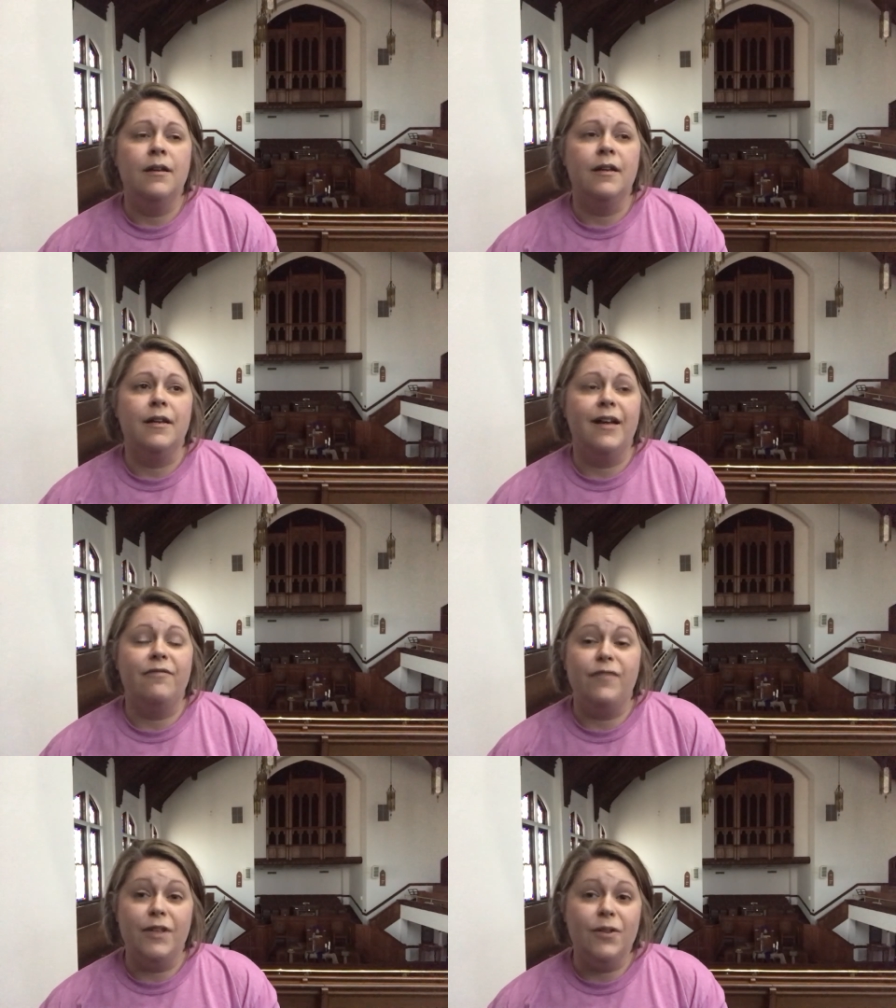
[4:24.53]
God
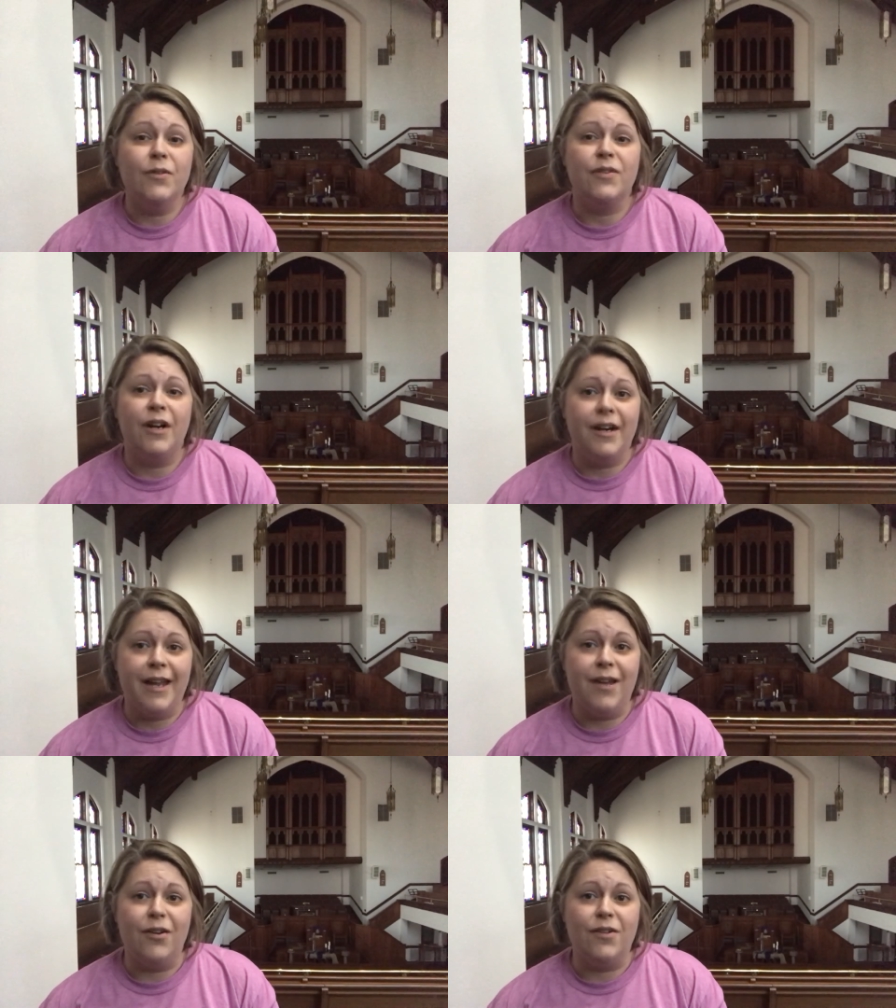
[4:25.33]
feels our
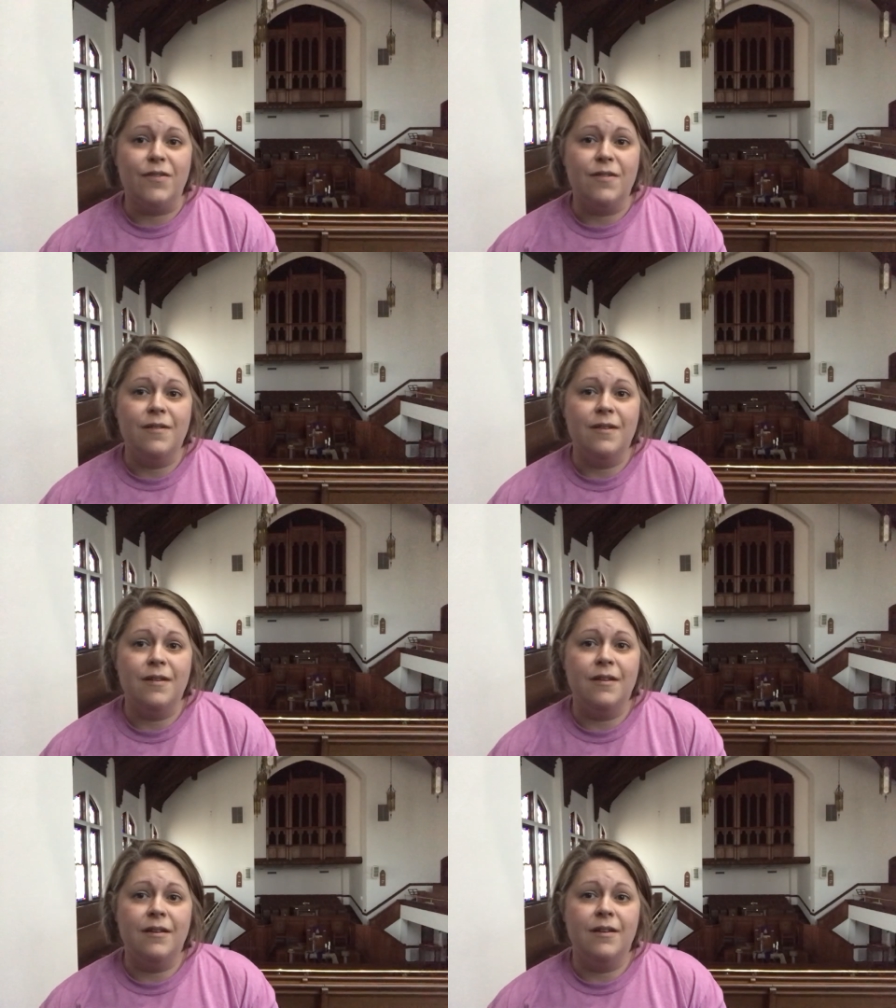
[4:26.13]
angers.
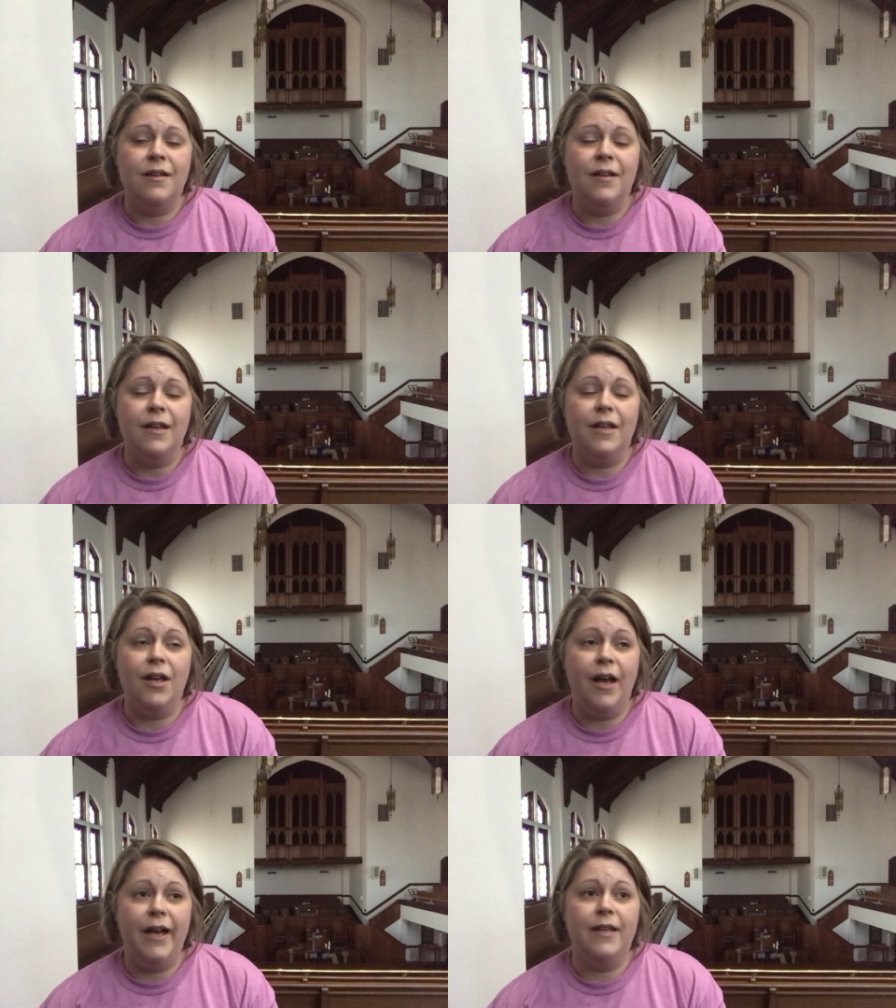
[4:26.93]

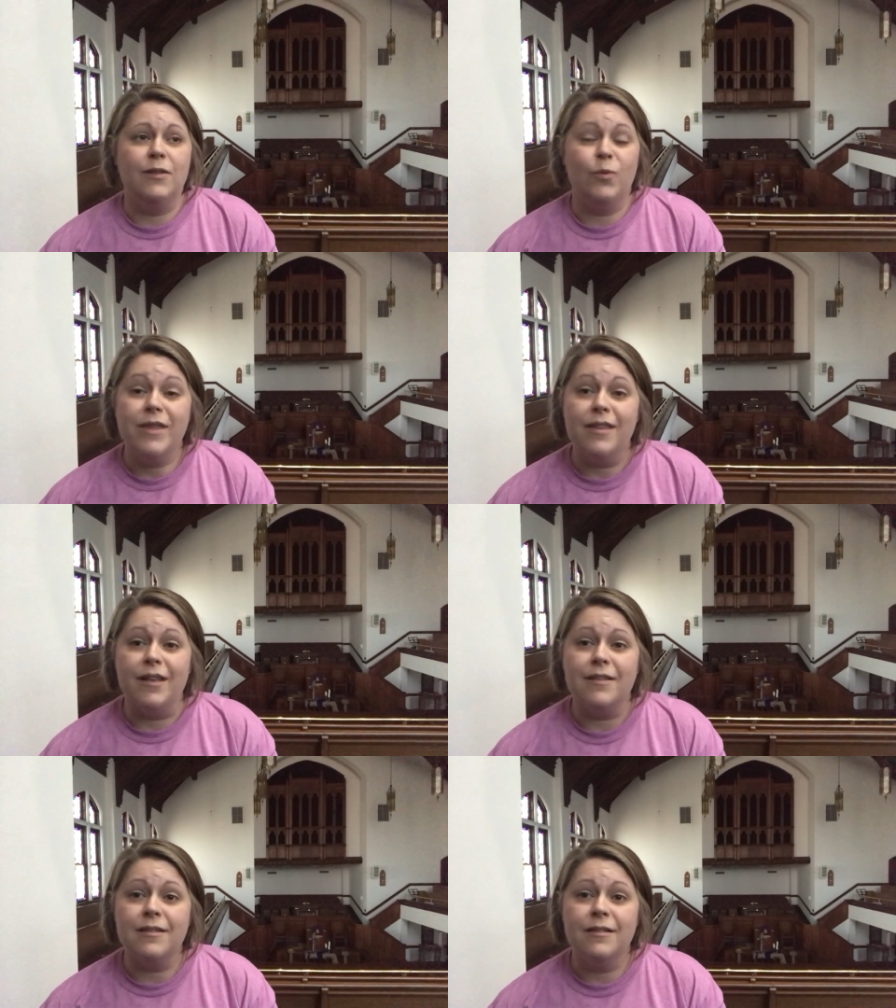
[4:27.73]
God is with
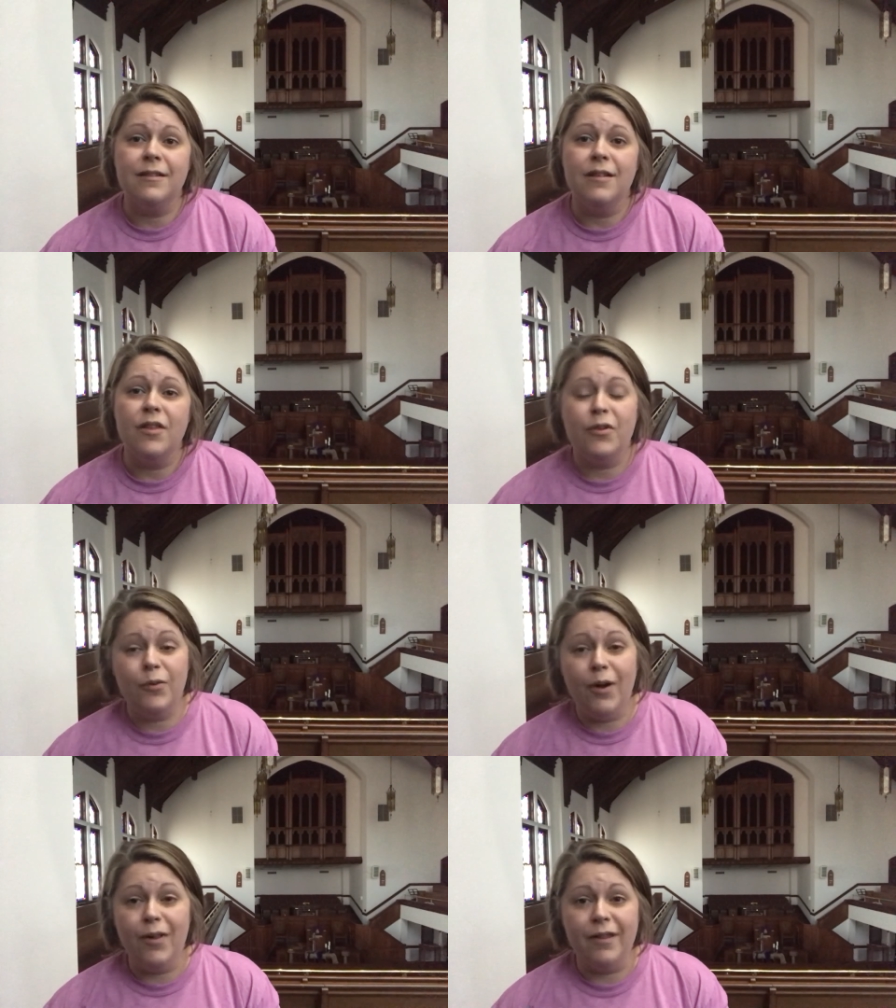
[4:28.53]
us through
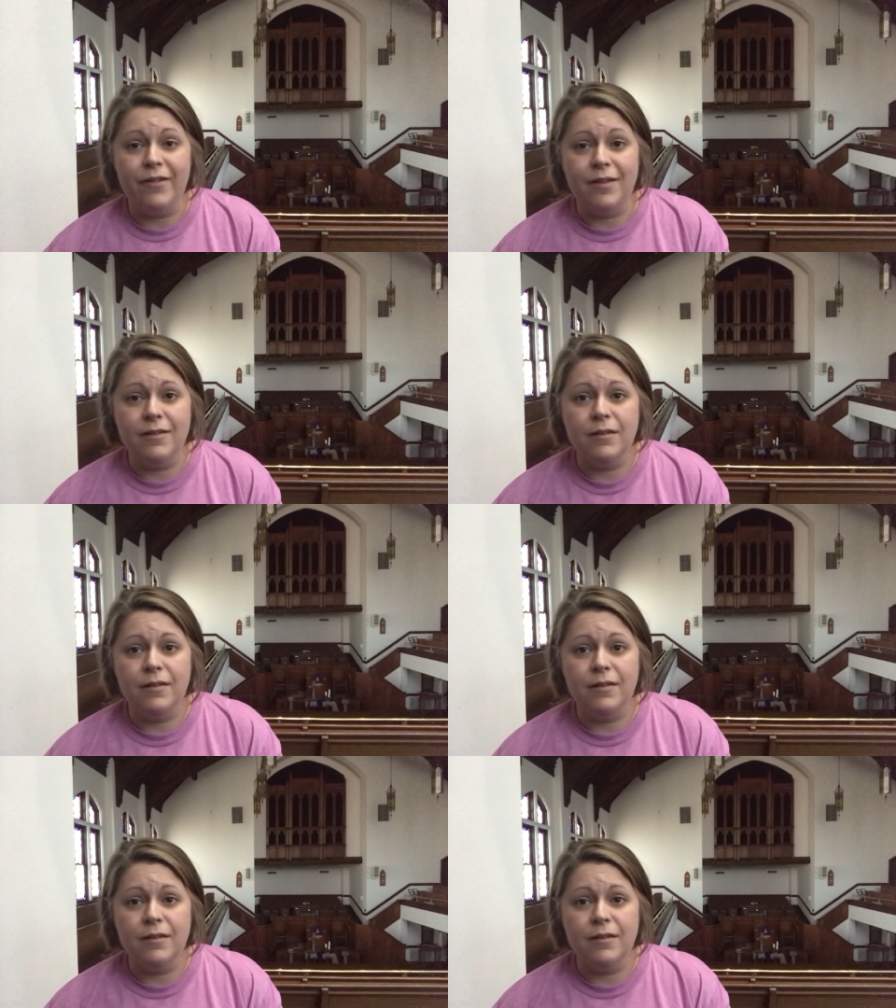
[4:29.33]
all of it.